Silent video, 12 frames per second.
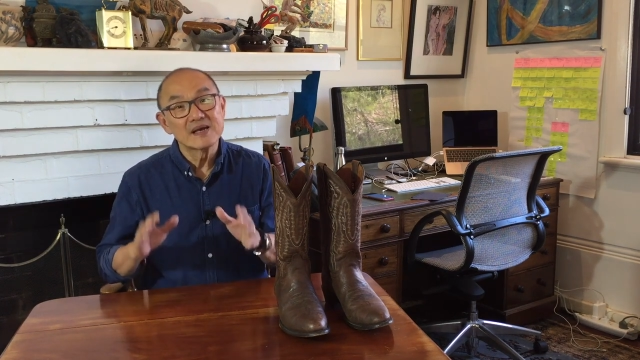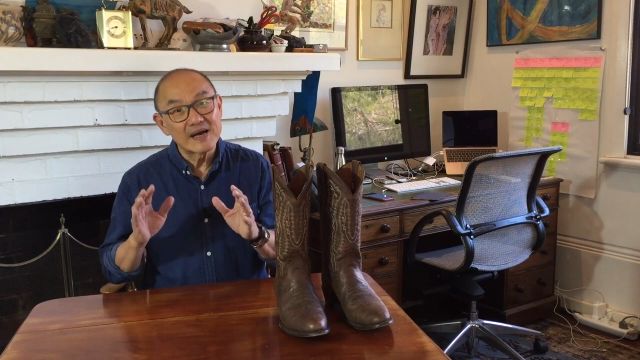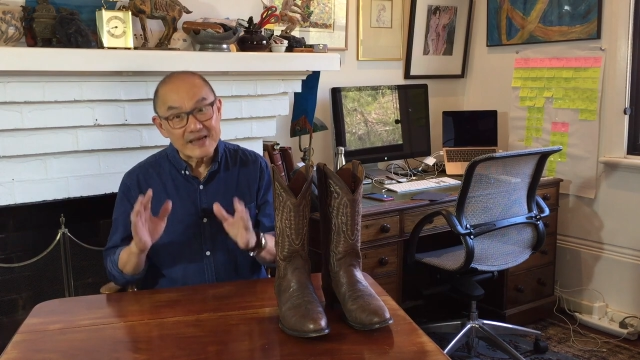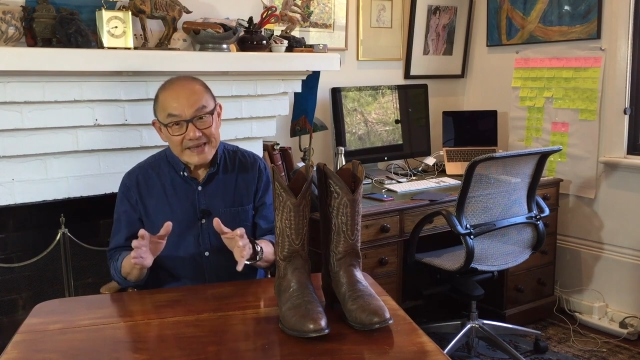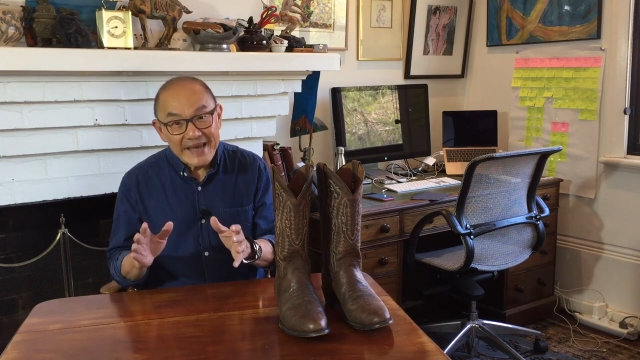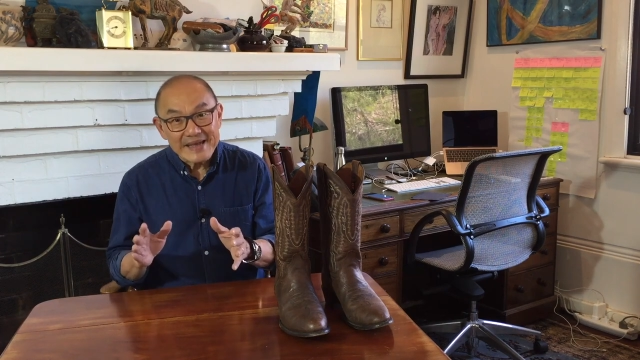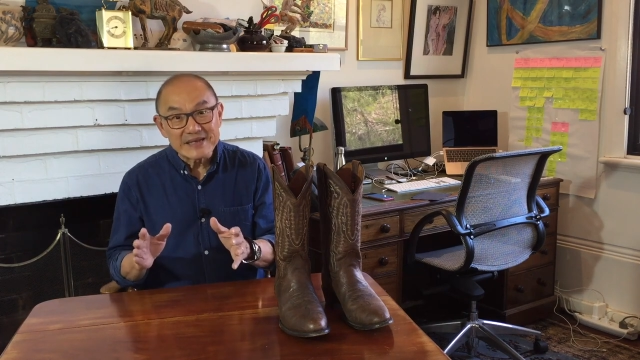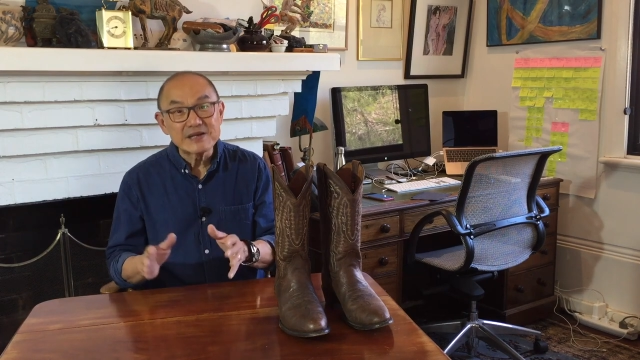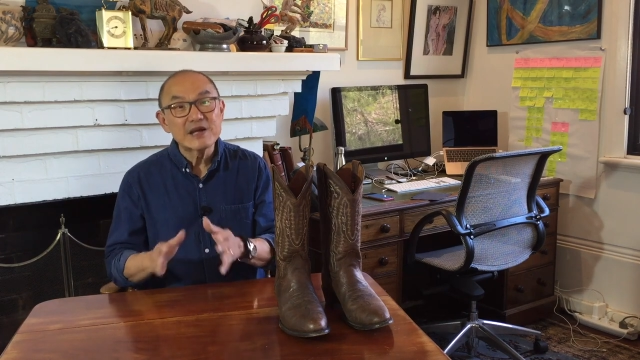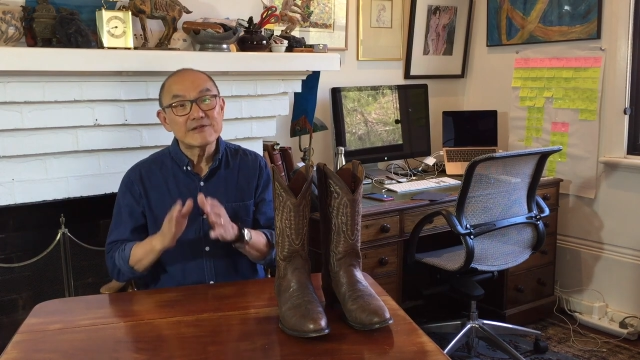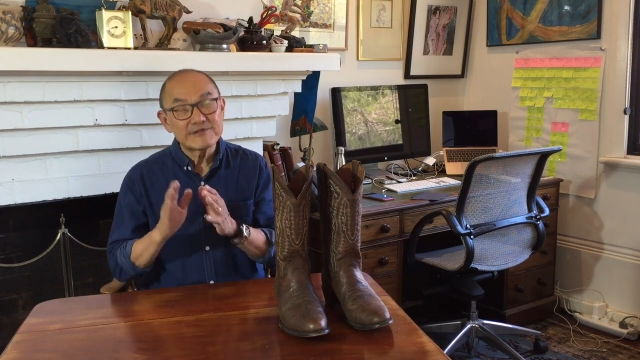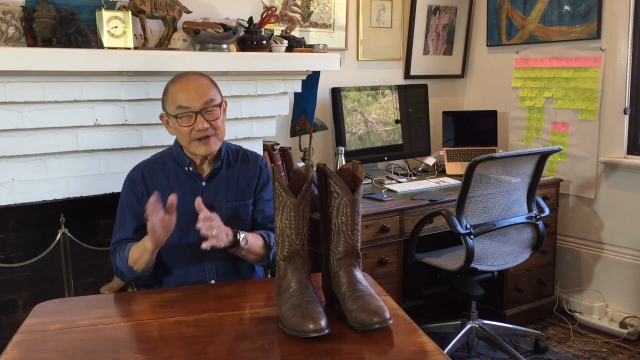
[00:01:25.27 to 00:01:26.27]
Again,
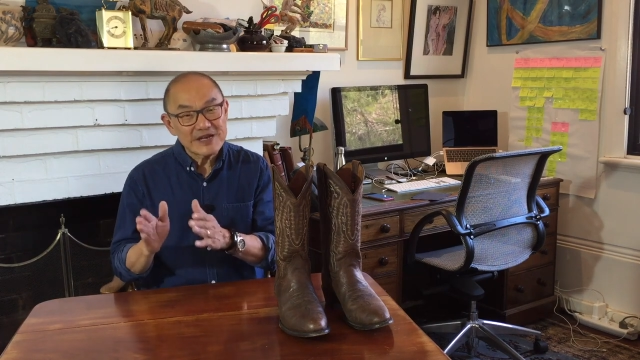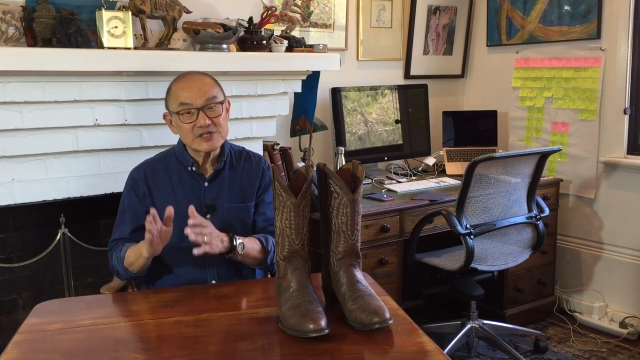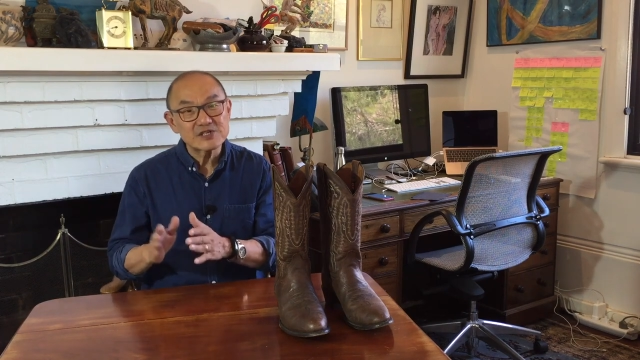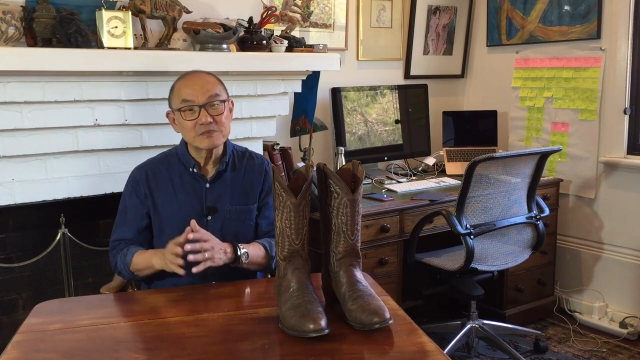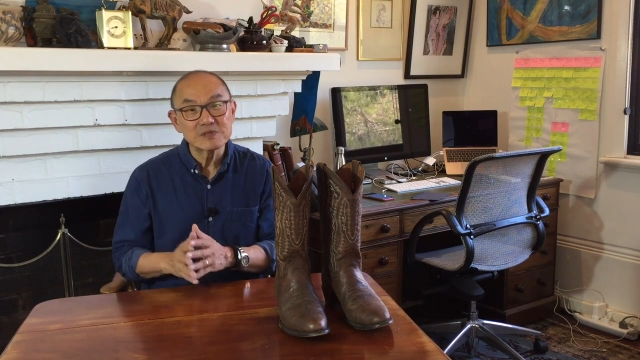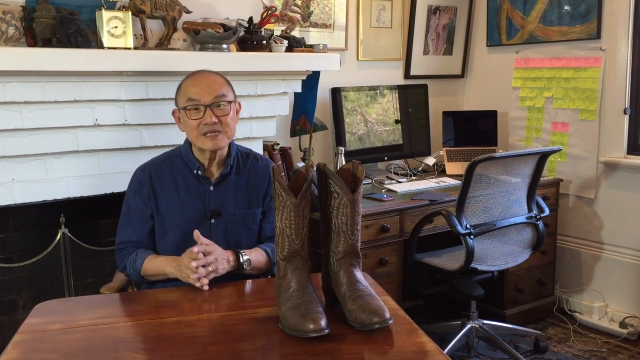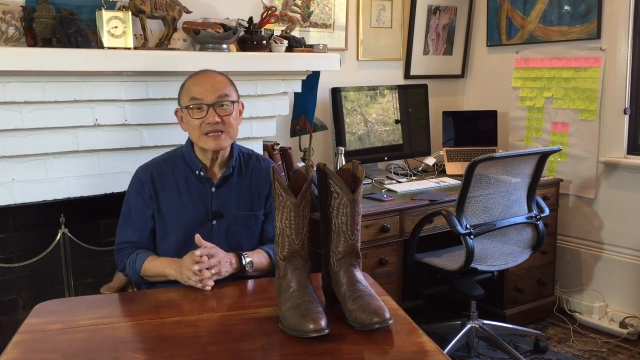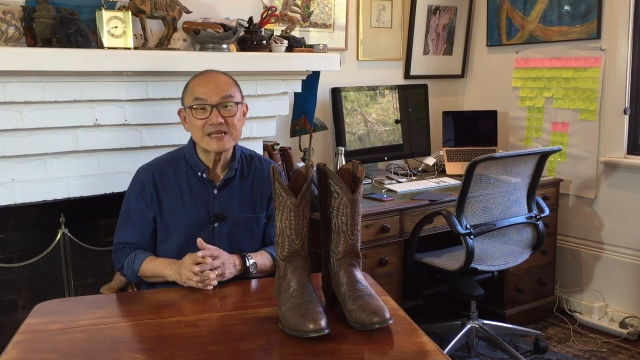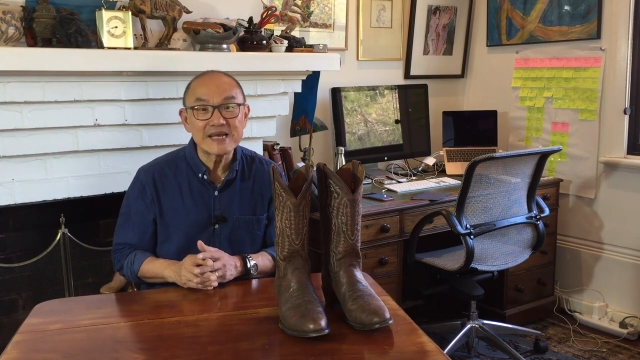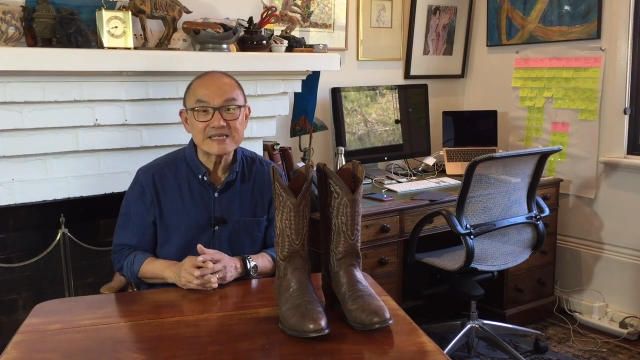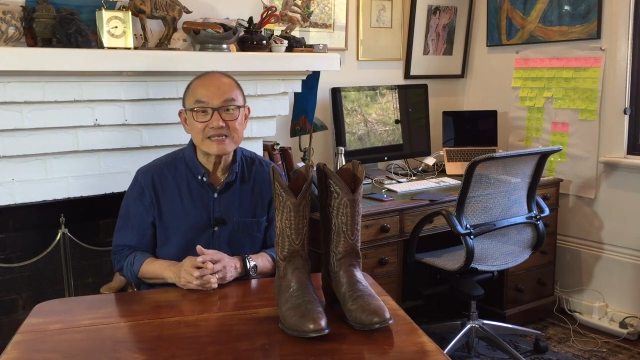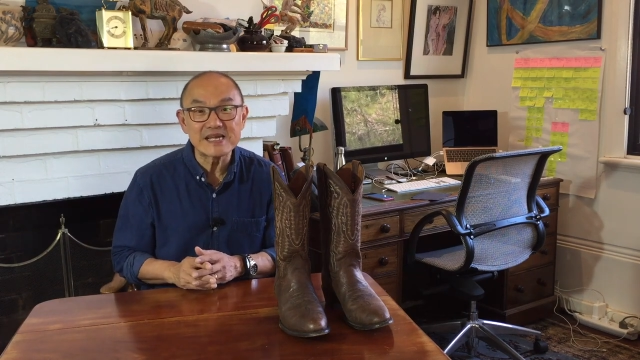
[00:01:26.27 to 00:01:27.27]
fashionable in the
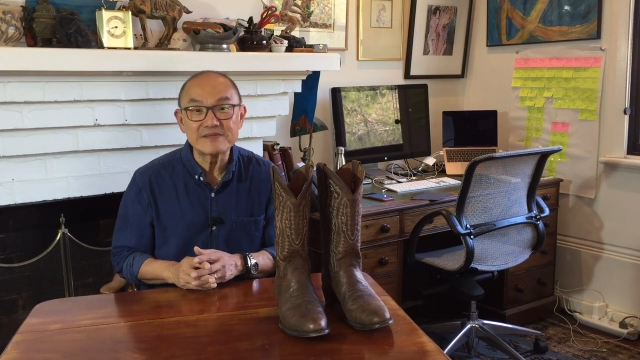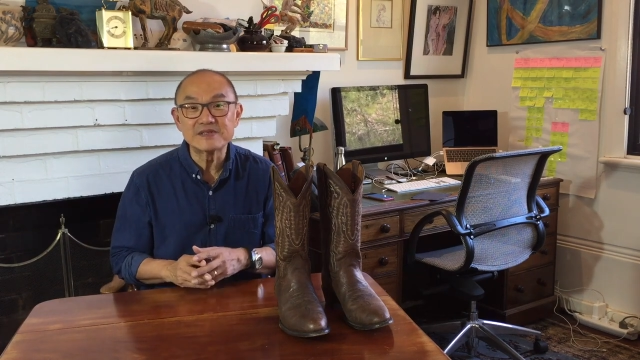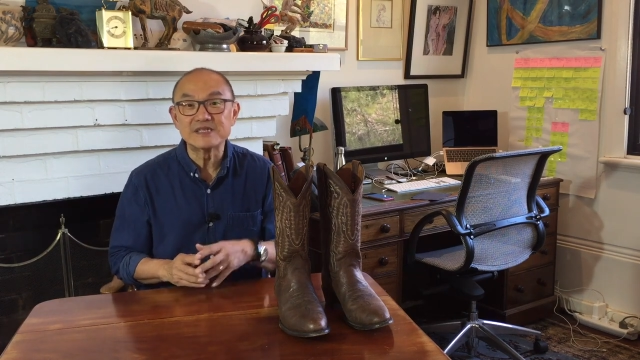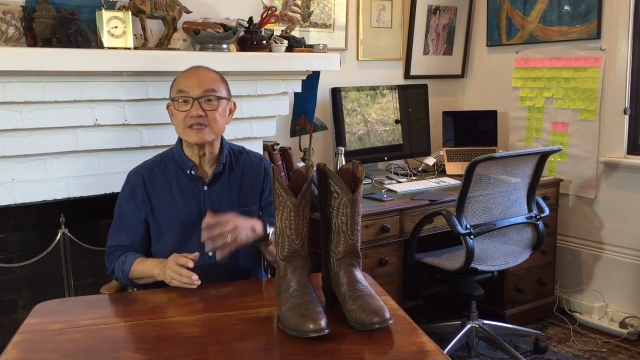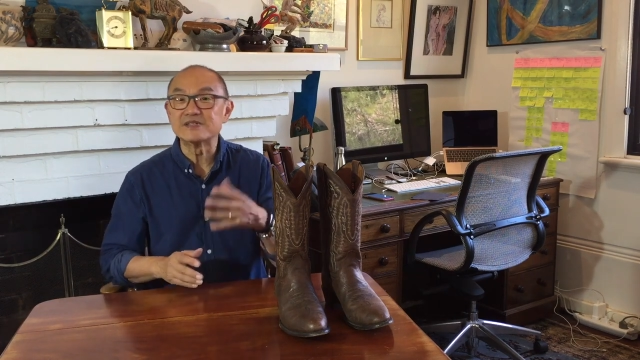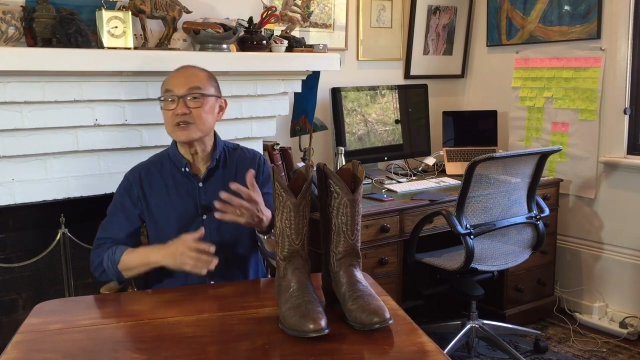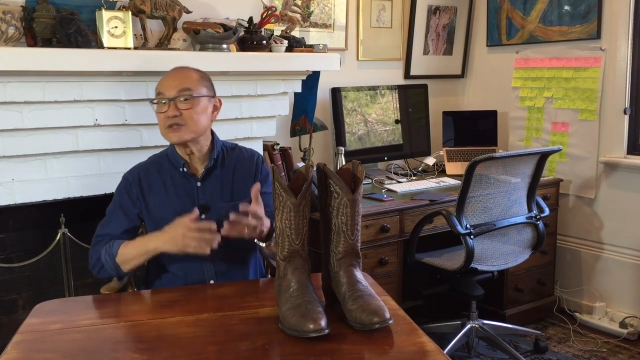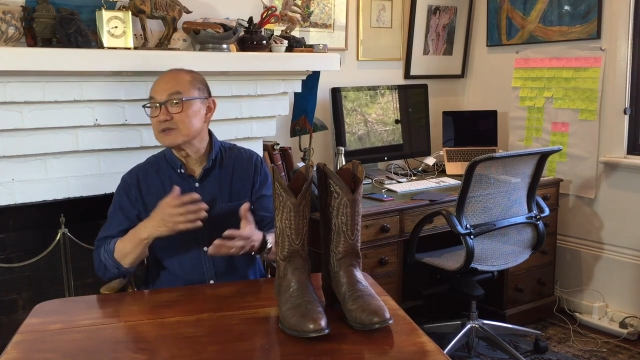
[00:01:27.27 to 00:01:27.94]
late seventies due